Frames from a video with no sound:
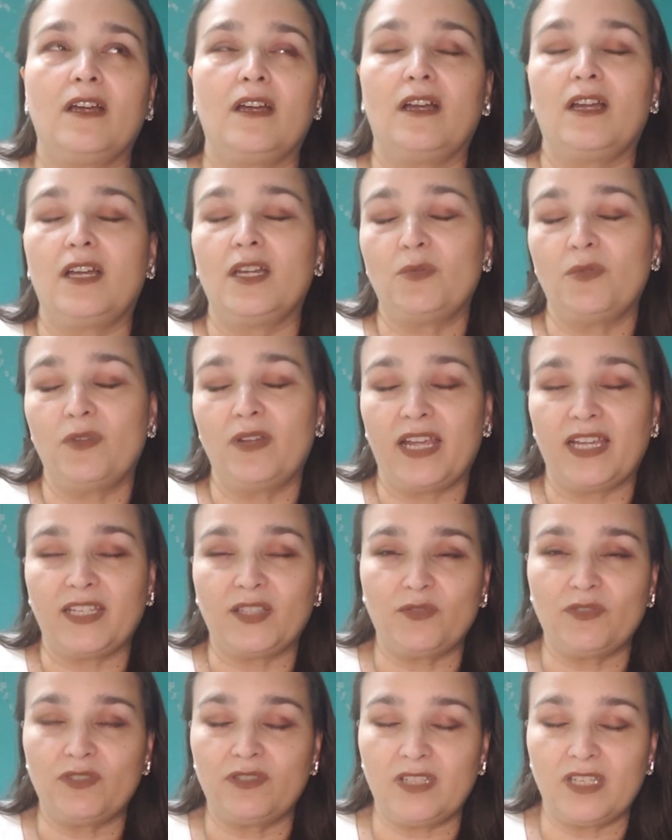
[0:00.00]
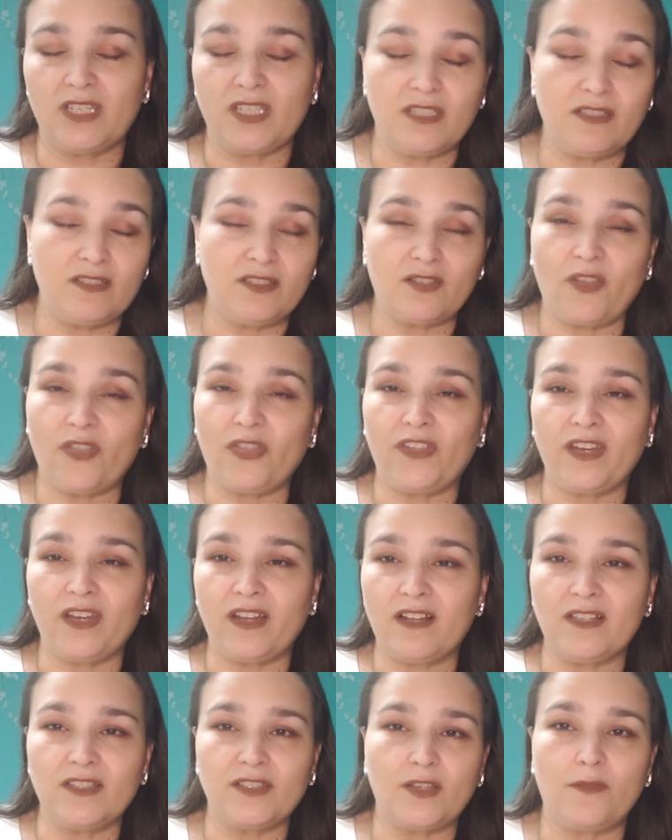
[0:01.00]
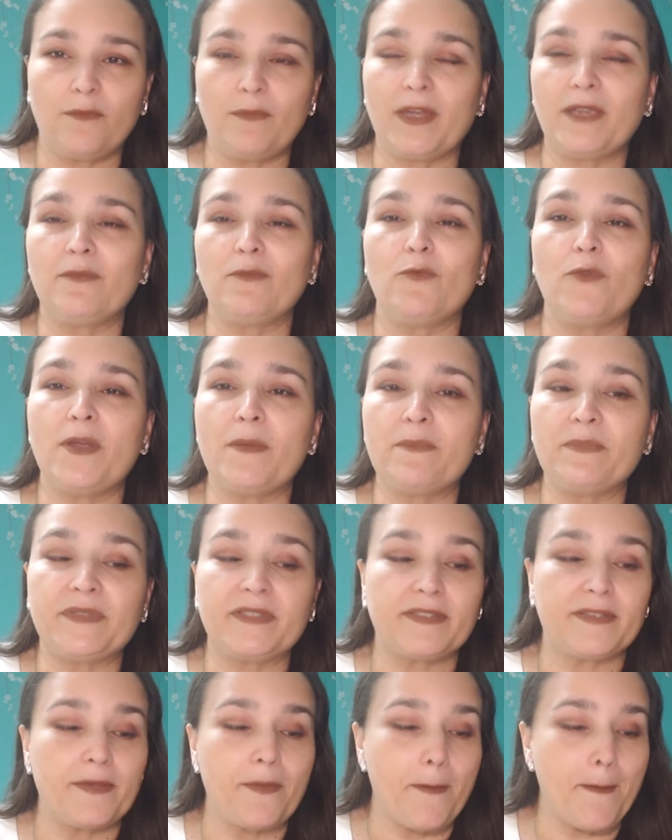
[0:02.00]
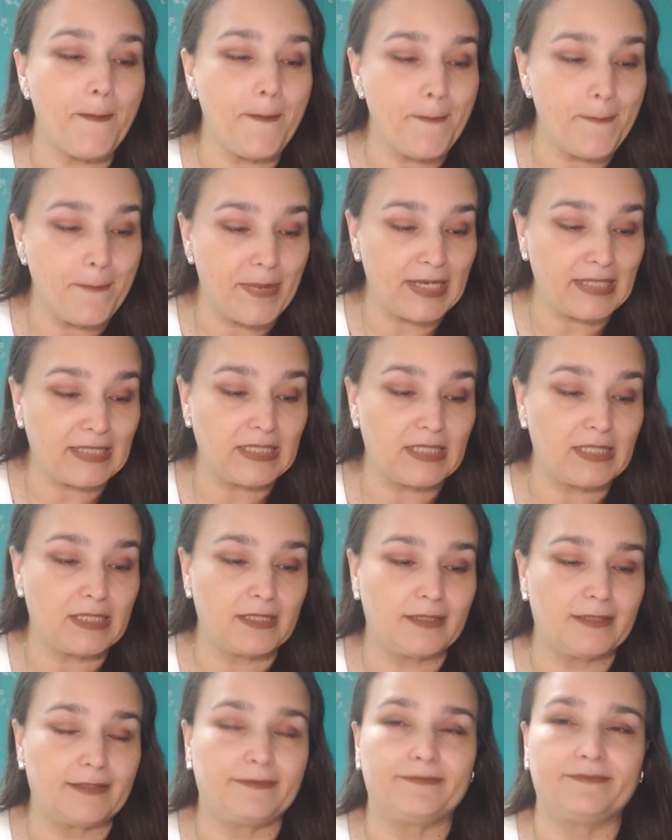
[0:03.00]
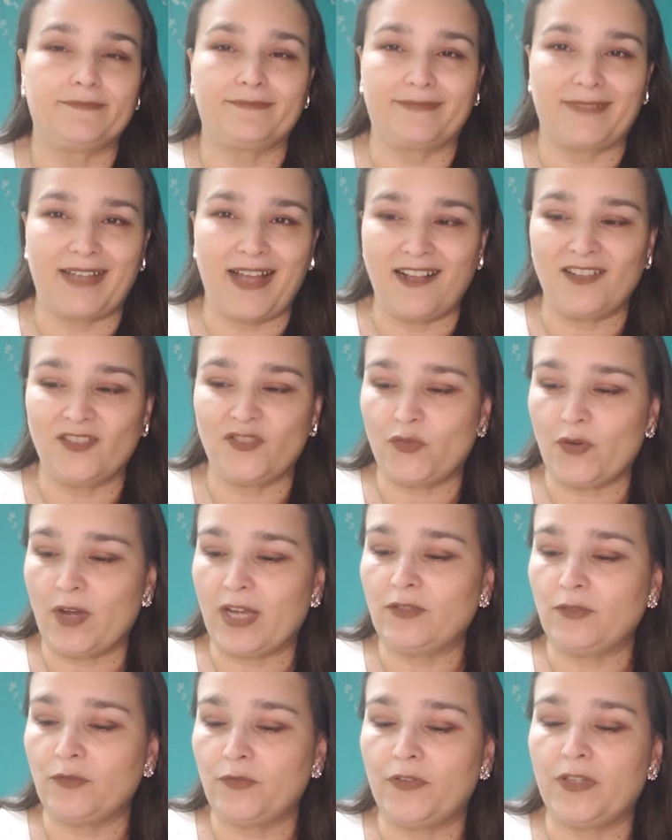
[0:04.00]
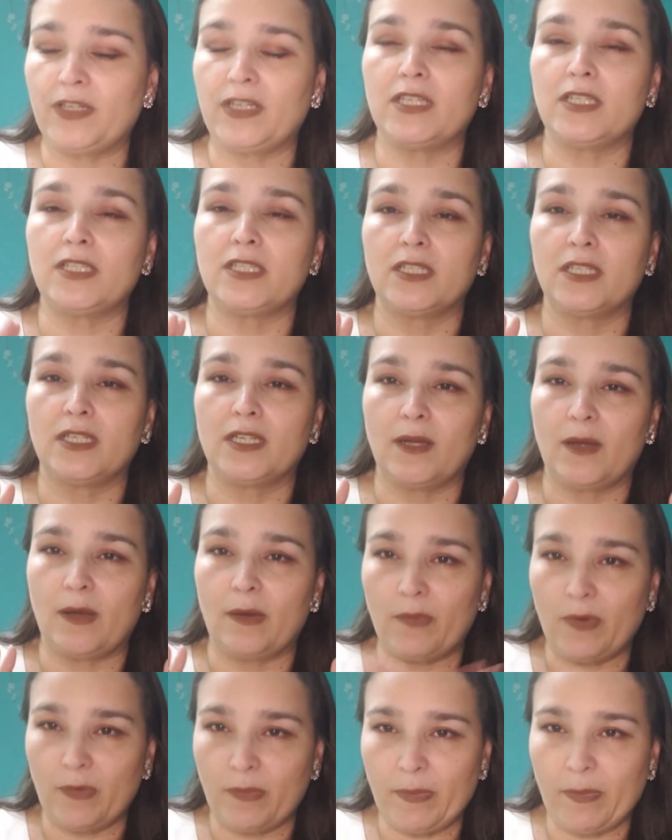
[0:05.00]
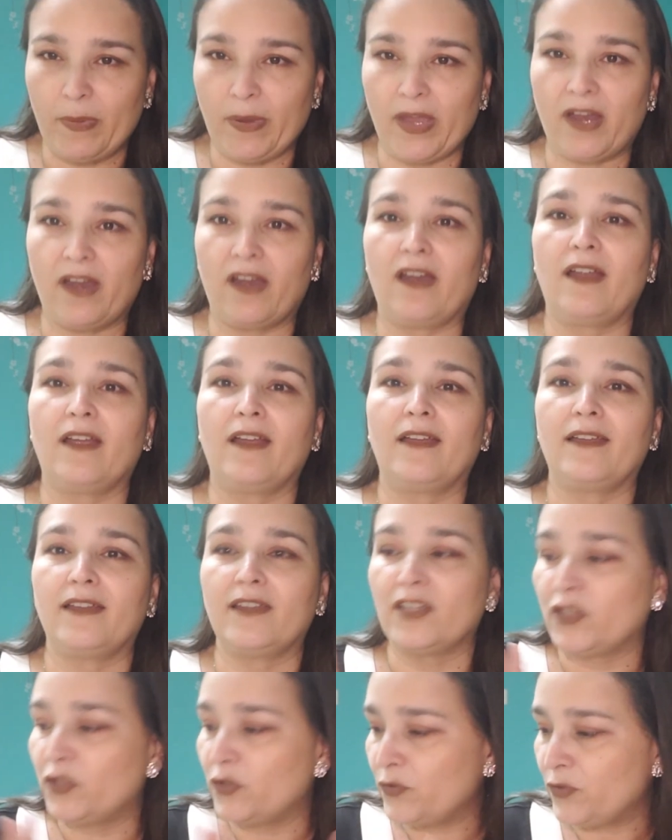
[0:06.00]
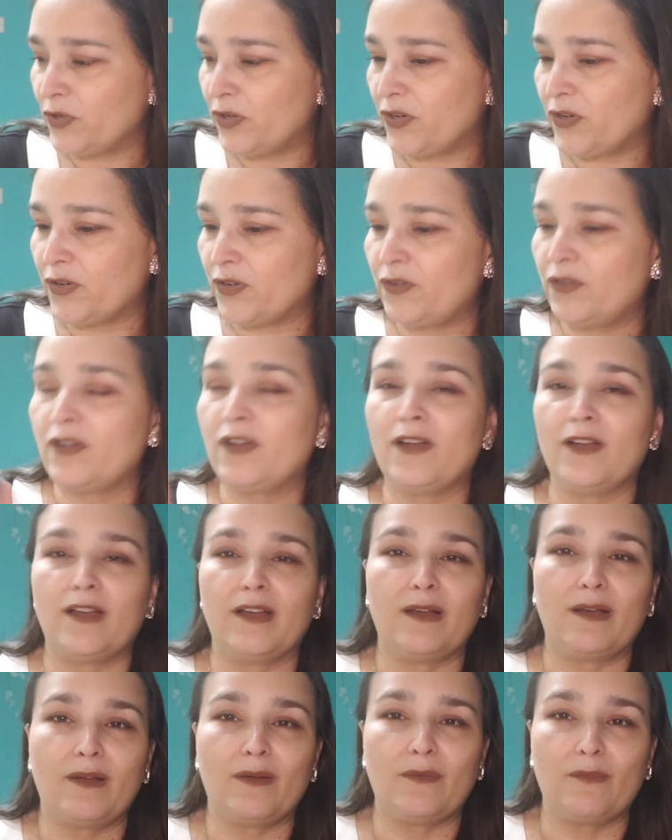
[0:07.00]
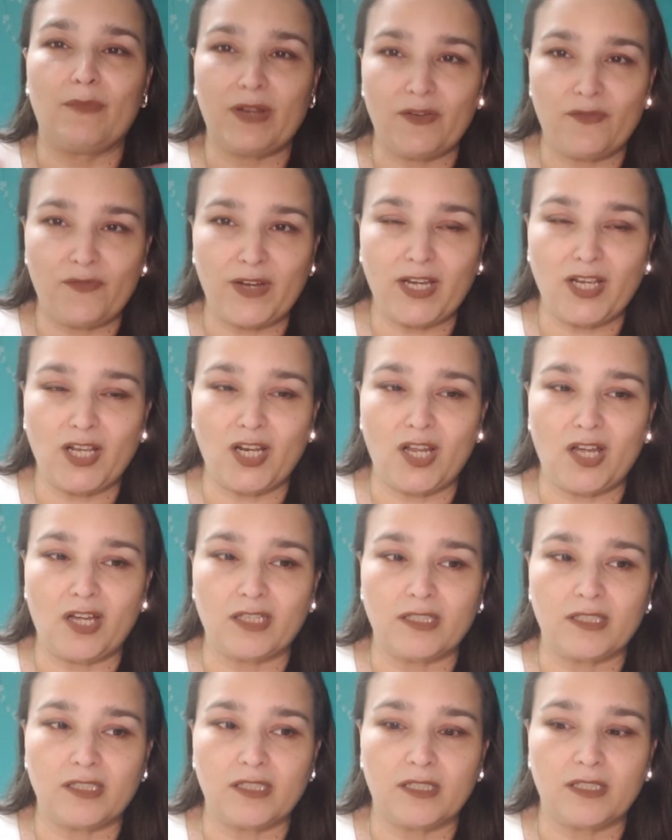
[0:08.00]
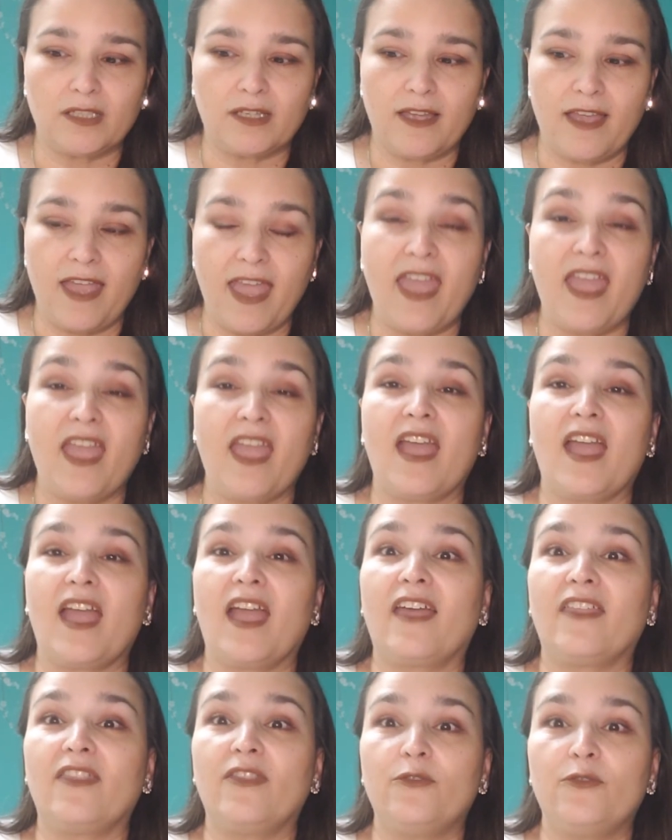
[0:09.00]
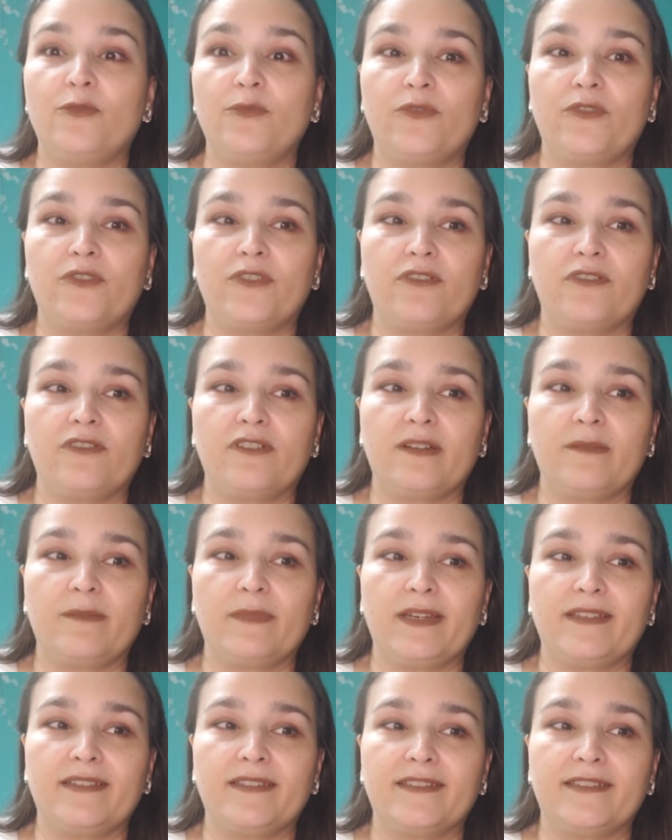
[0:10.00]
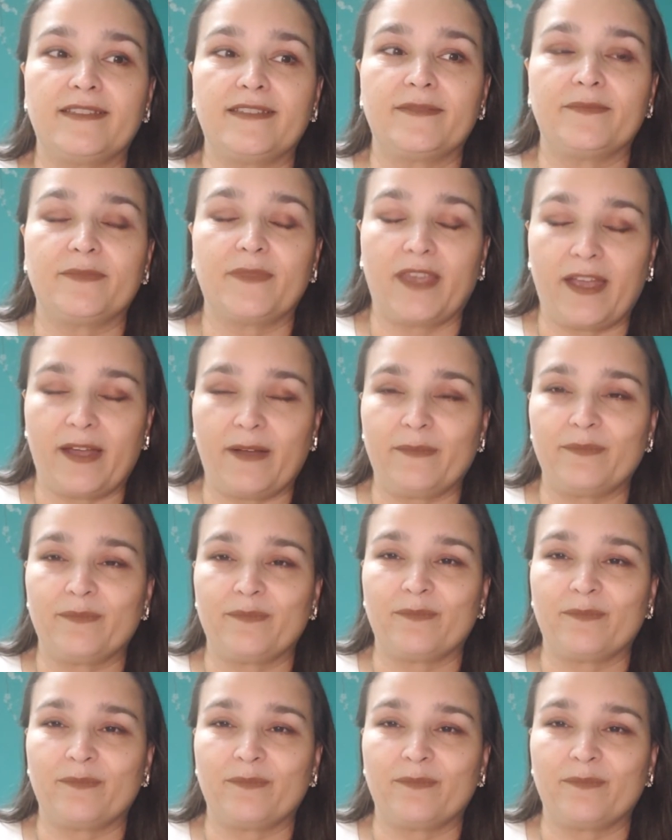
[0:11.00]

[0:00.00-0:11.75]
I would like to stitch in something else of my whips, but I'll try to finish Poppy Pear, Cute Girl, Butterfly Clutch, and do more ornaments. Yeah.